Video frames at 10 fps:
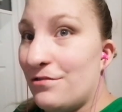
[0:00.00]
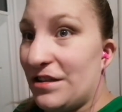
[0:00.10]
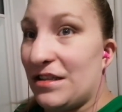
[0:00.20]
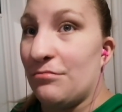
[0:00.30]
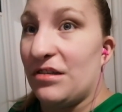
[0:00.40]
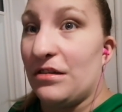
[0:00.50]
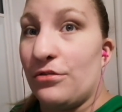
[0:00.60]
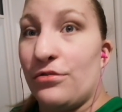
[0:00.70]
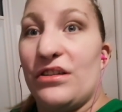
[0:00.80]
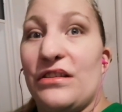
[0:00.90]
which can be
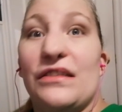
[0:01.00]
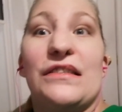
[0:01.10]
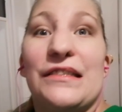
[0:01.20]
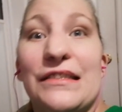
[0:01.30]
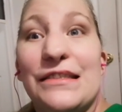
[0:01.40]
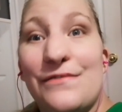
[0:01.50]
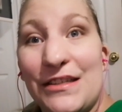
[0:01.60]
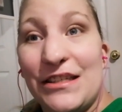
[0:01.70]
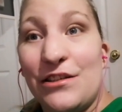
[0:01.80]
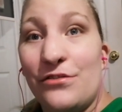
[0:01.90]
including singing
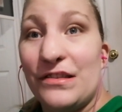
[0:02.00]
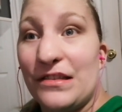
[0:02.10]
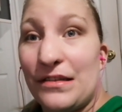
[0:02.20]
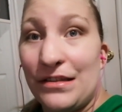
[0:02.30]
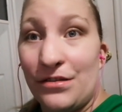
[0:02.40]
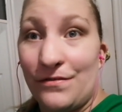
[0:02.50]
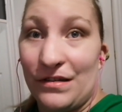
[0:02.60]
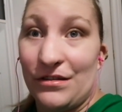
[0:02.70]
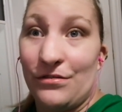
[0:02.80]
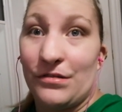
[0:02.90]
videos, theater
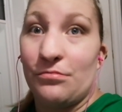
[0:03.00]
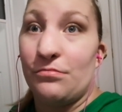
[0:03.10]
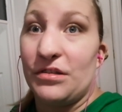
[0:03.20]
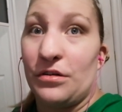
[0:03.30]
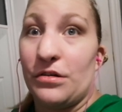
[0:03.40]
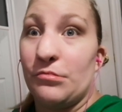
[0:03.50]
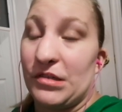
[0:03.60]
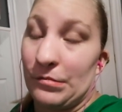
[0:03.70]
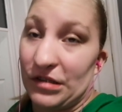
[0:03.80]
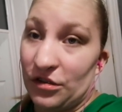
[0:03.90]
videos, which are going to
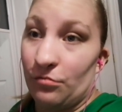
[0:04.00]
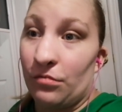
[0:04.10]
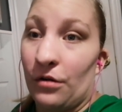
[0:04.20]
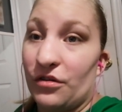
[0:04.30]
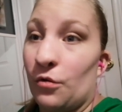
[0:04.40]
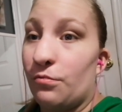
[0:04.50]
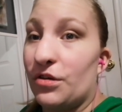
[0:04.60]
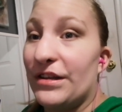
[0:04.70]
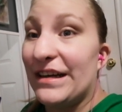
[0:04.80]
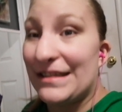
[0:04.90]
be coming soon, probably
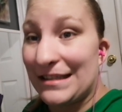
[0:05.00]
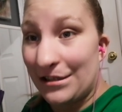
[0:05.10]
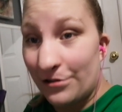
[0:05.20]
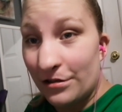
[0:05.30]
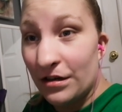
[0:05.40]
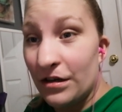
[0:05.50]
hopefully in the next year,